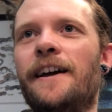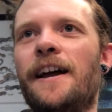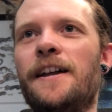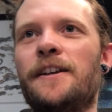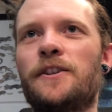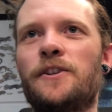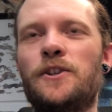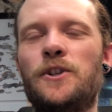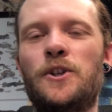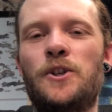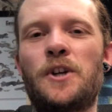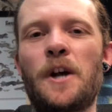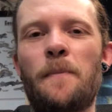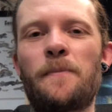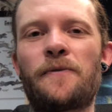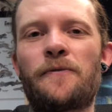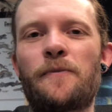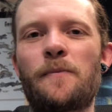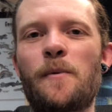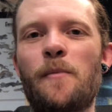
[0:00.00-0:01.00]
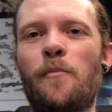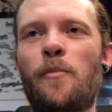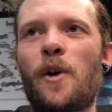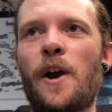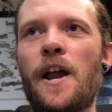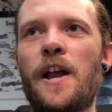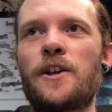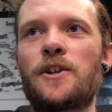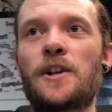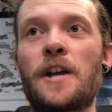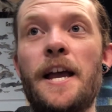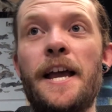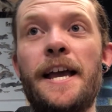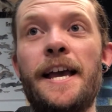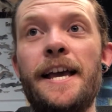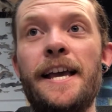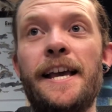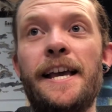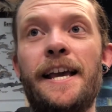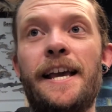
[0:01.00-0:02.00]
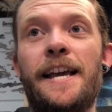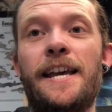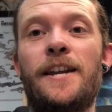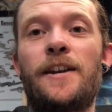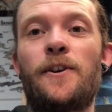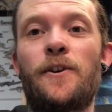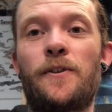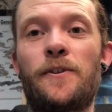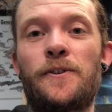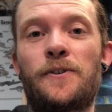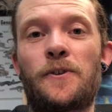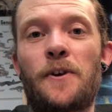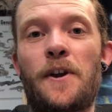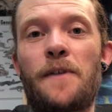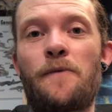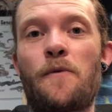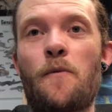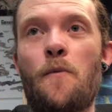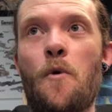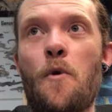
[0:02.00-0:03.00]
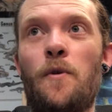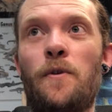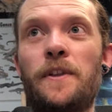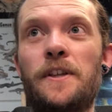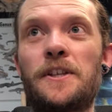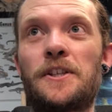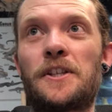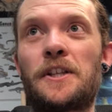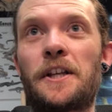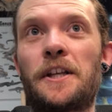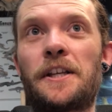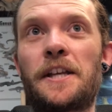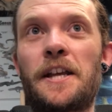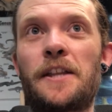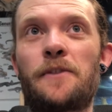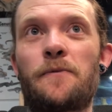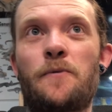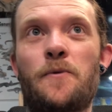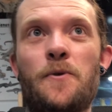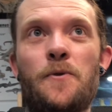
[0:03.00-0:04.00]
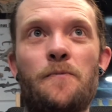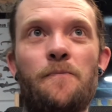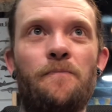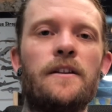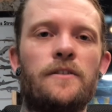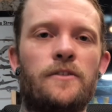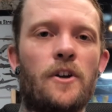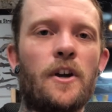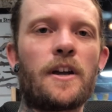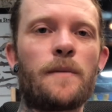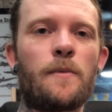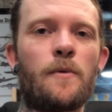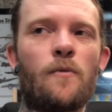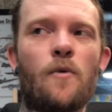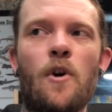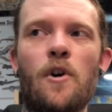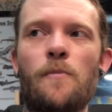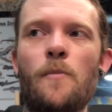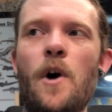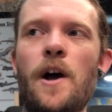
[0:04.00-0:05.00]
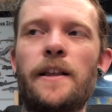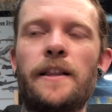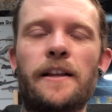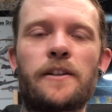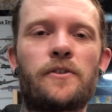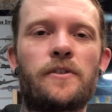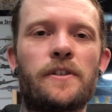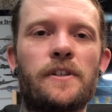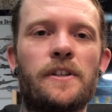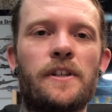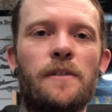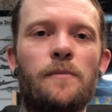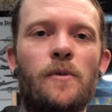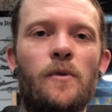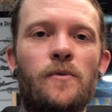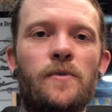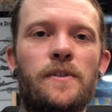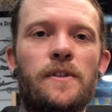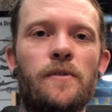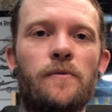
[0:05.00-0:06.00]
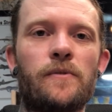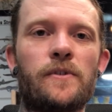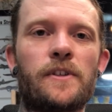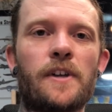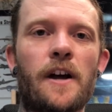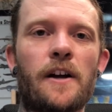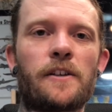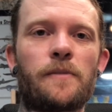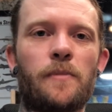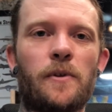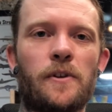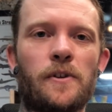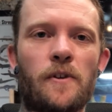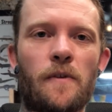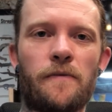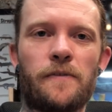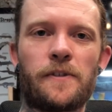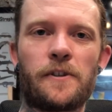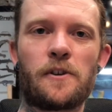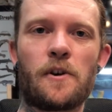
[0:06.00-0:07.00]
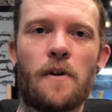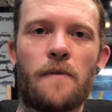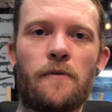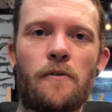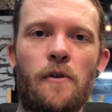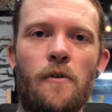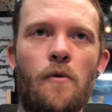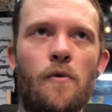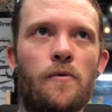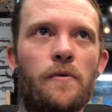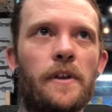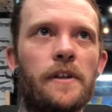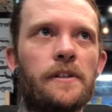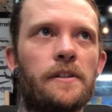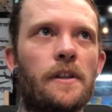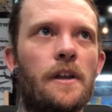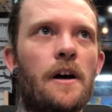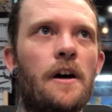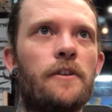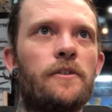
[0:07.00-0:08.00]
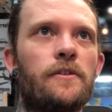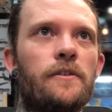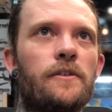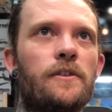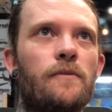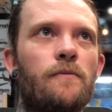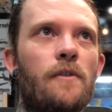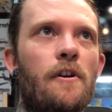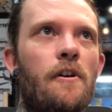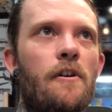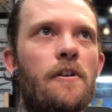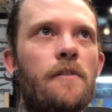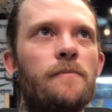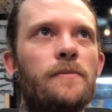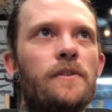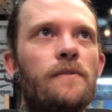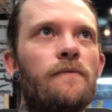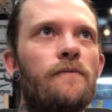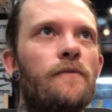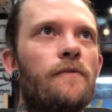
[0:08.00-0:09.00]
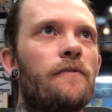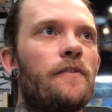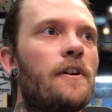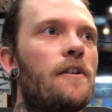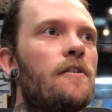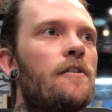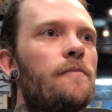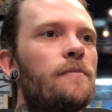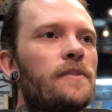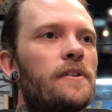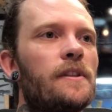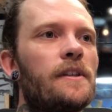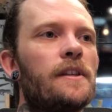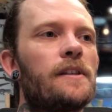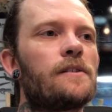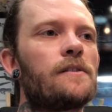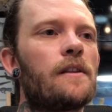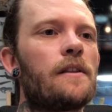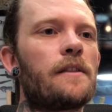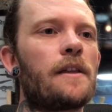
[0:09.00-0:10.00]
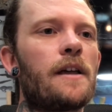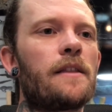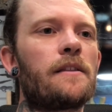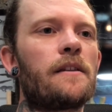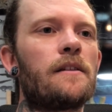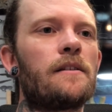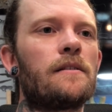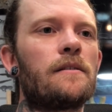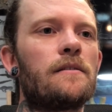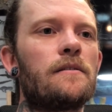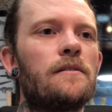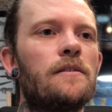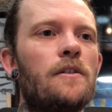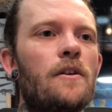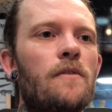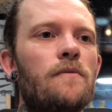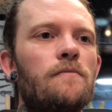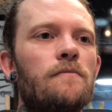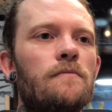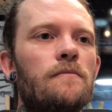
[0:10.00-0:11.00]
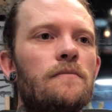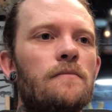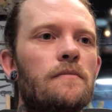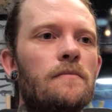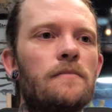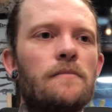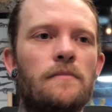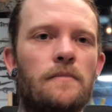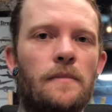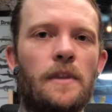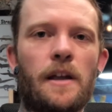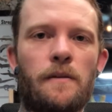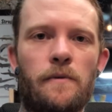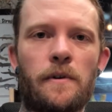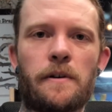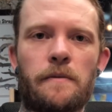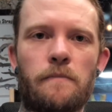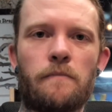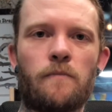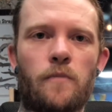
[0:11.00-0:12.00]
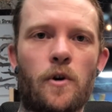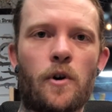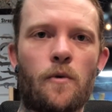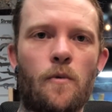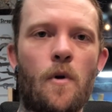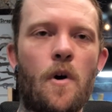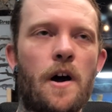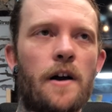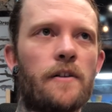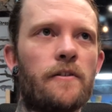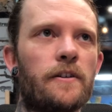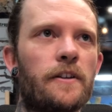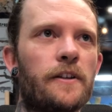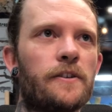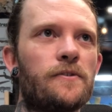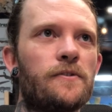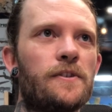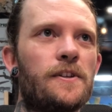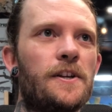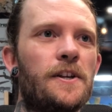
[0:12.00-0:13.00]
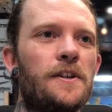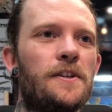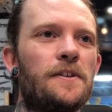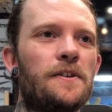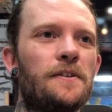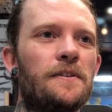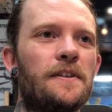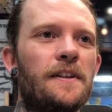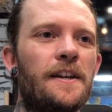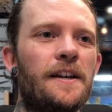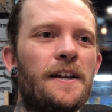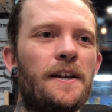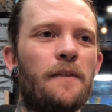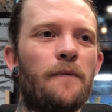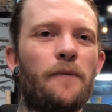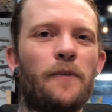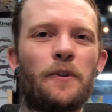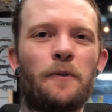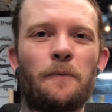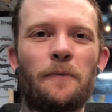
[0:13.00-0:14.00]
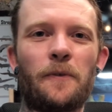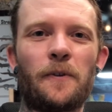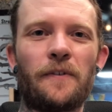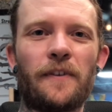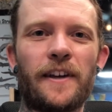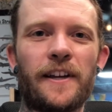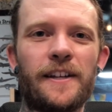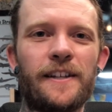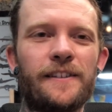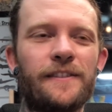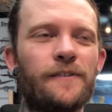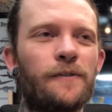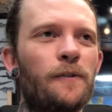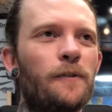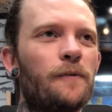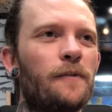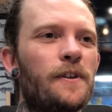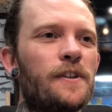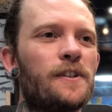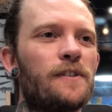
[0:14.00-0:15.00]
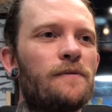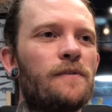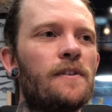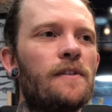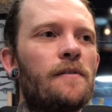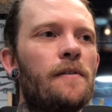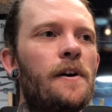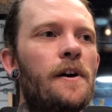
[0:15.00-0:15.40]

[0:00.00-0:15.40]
Just jumped from a branch, hit it on the side of a wall, and then slid down the wall. Don't get me wrong, my electricity bill still sucks because obviously I've got all these larger terrariums and vivariums and things like that, you know, they require electricity to fill them full of heat and all the rest of it.